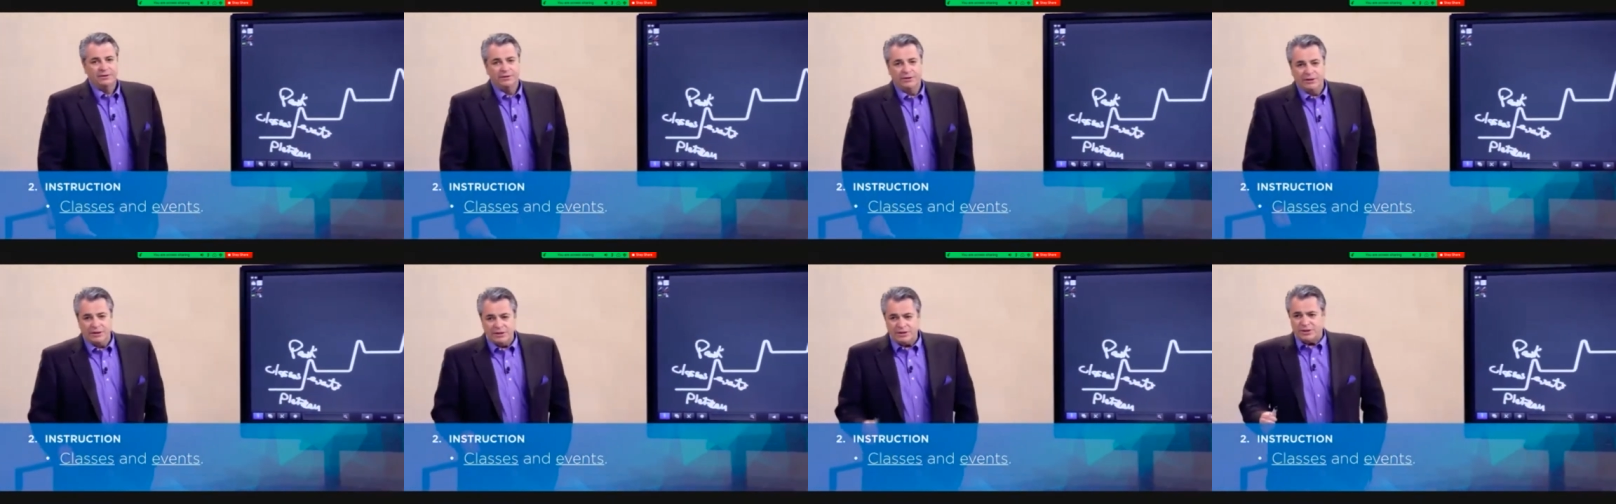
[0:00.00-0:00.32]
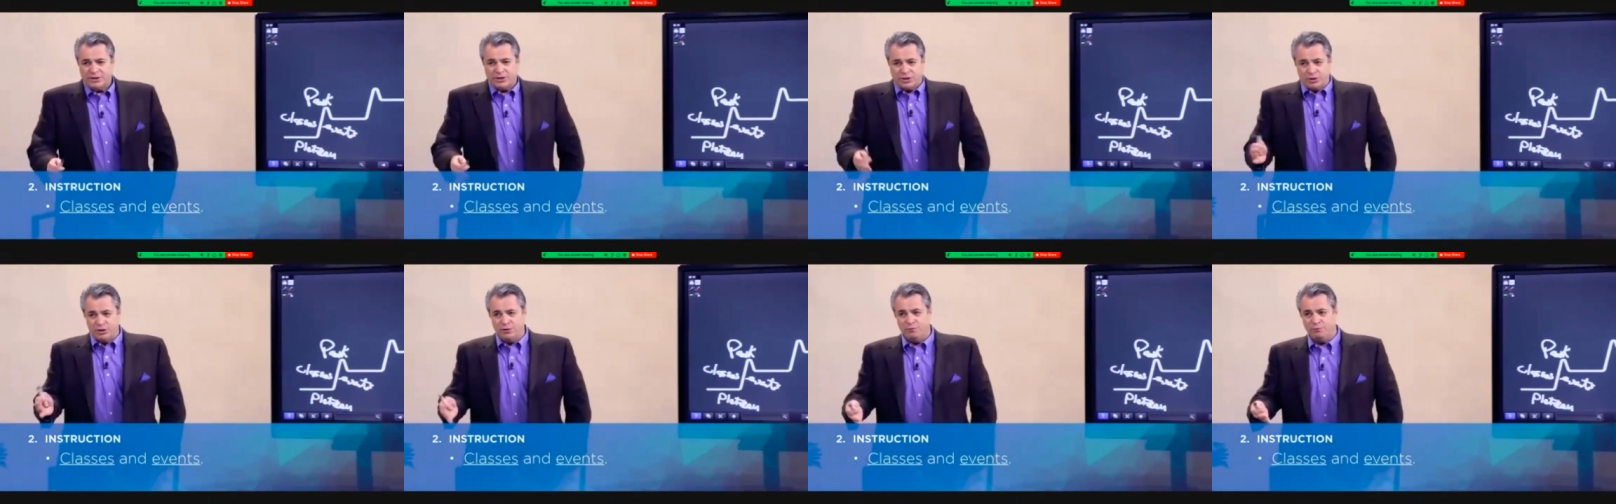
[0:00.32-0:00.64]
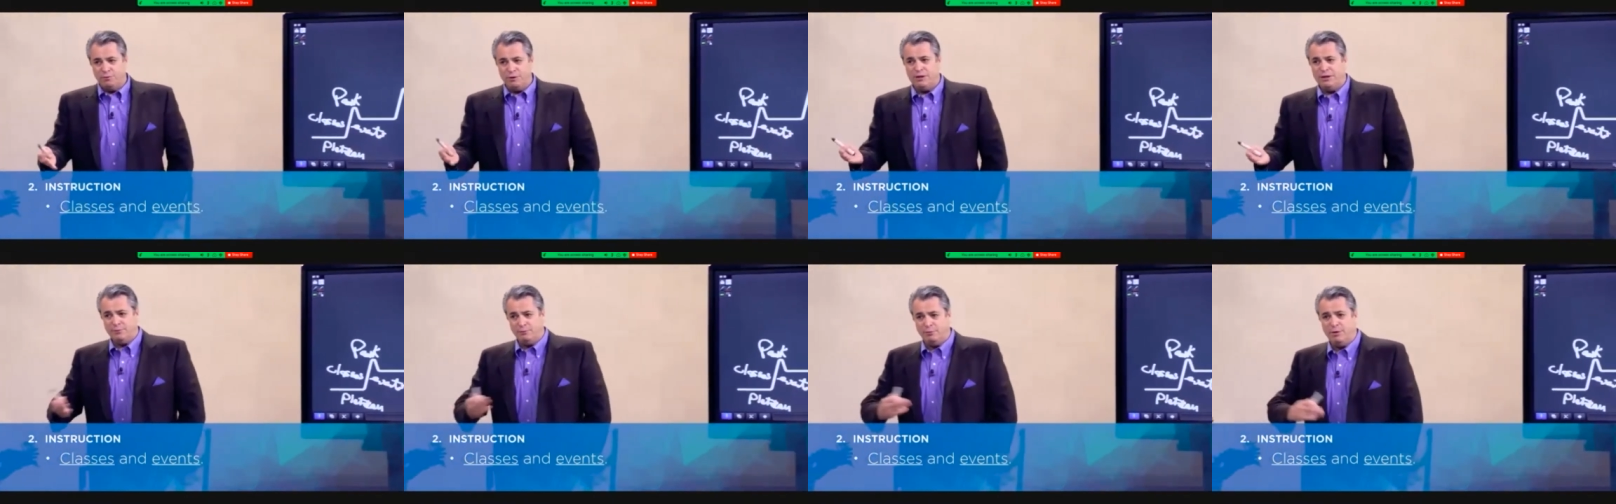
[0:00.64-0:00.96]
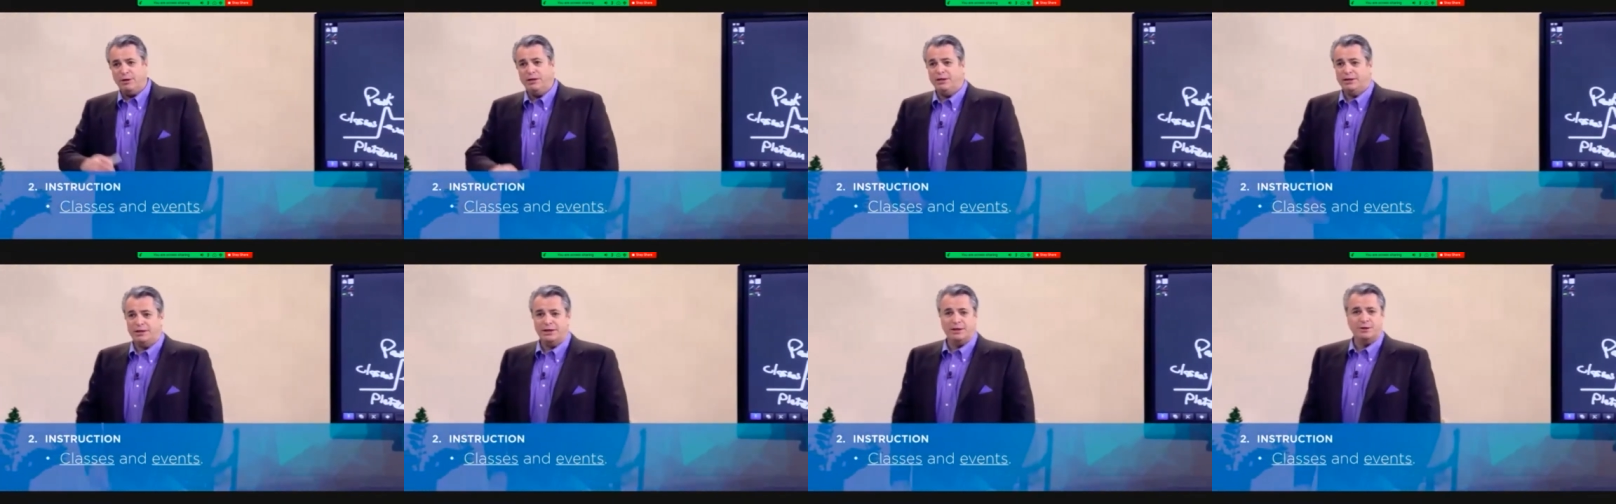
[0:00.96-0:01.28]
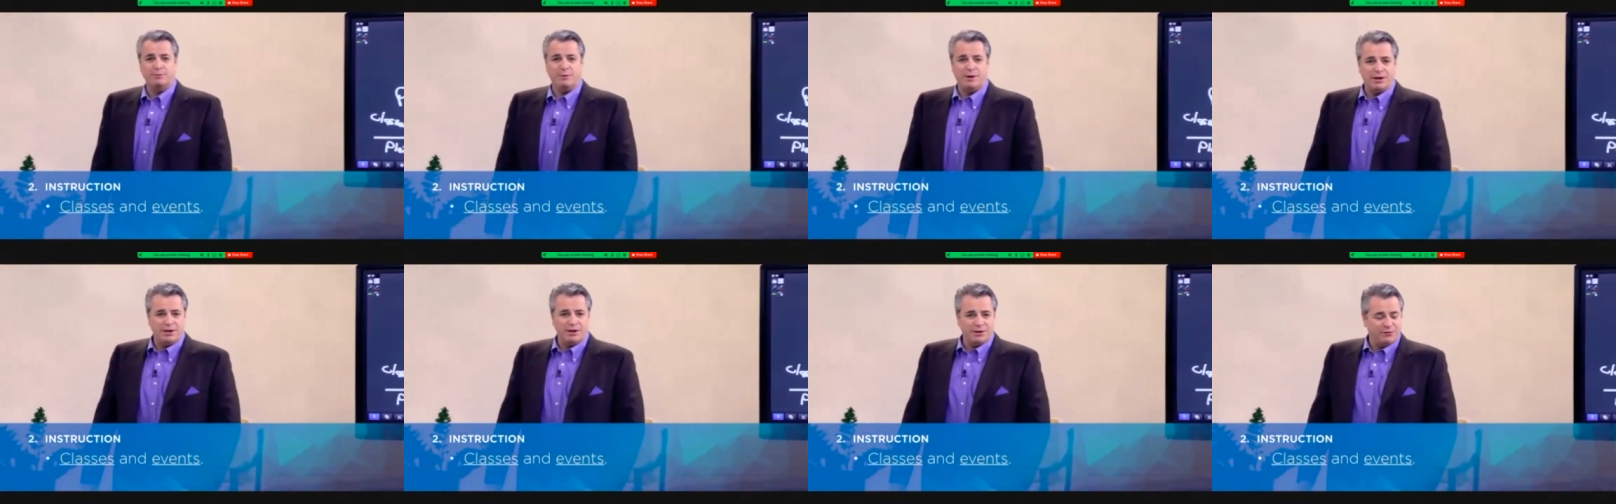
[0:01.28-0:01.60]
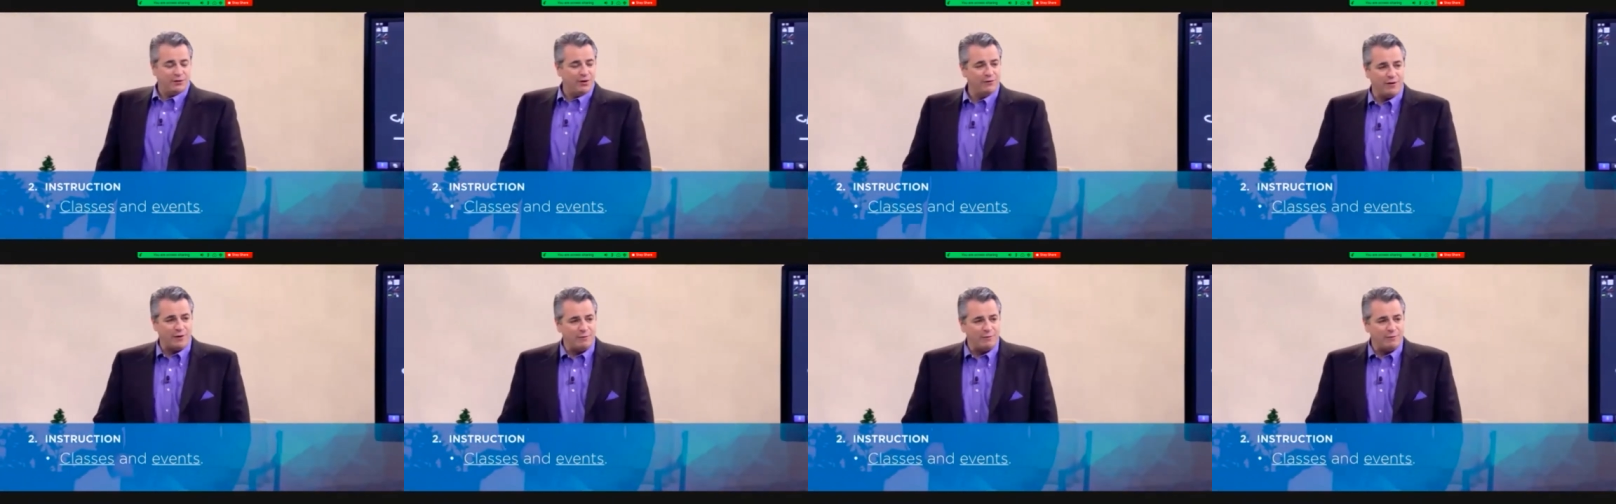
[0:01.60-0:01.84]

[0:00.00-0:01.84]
This should be a peak experience for you.